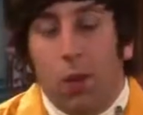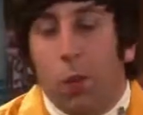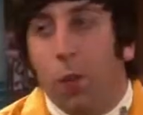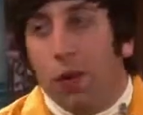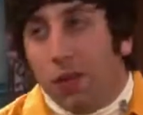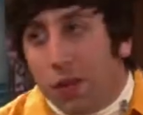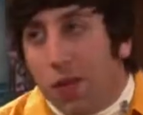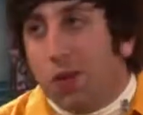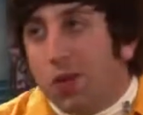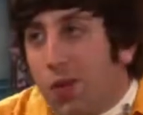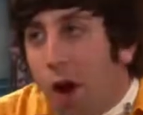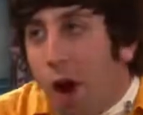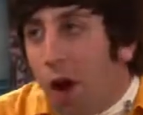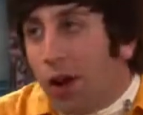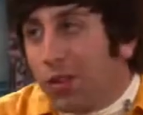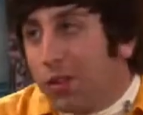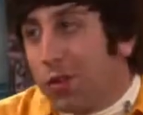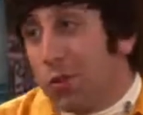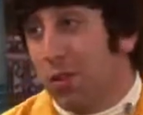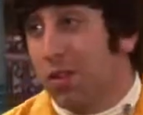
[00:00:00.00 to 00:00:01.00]
Will you
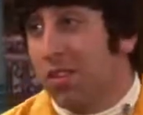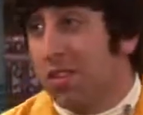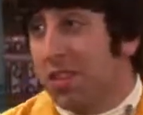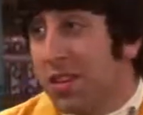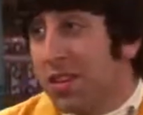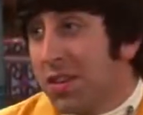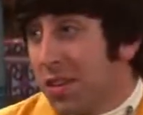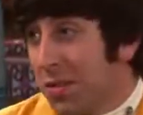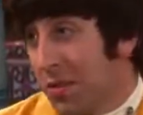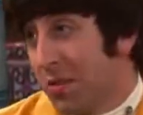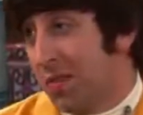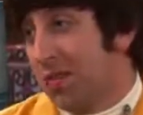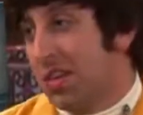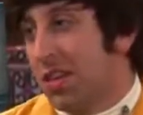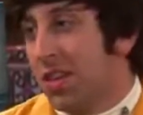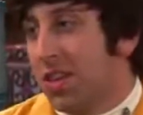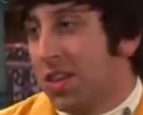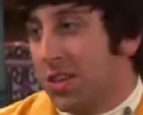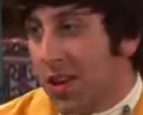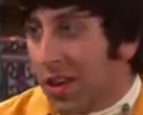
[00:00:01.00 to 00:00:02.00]
talk to her? See if there's
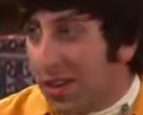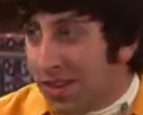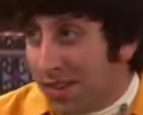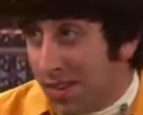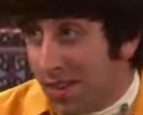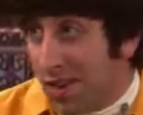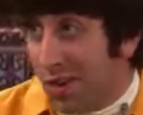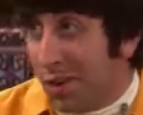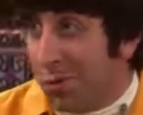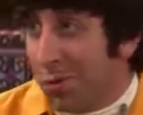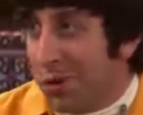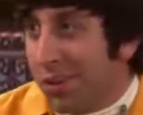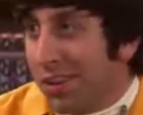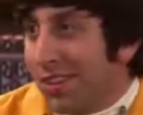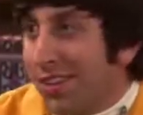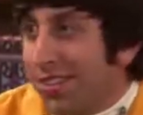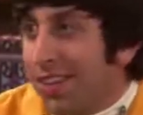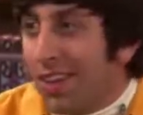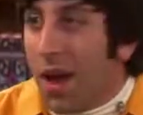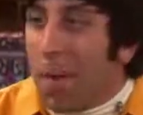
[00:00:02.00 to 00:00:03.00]
any chance at all we
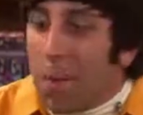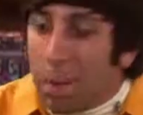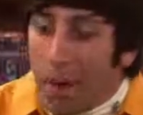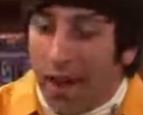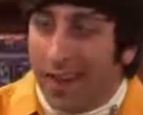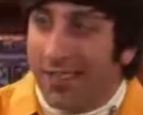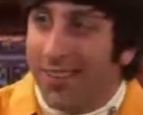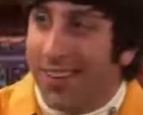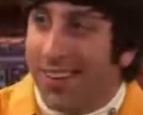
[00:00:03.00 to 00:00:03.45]
could get back